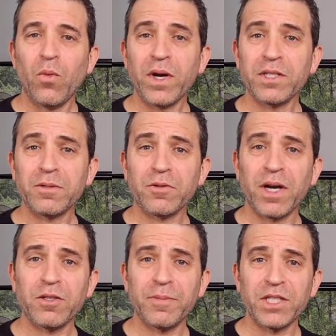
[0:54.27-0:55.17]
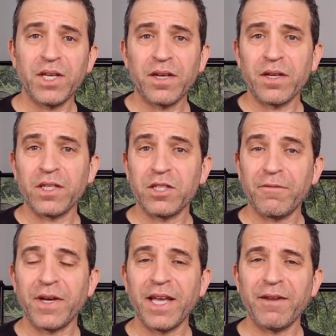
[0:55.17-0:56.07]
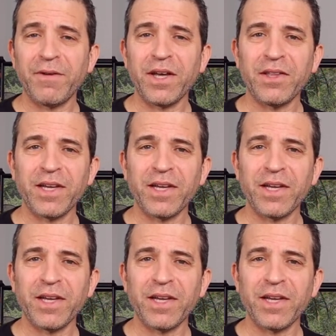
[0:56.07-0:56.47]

Want to subscribe to my channel because you find I add value?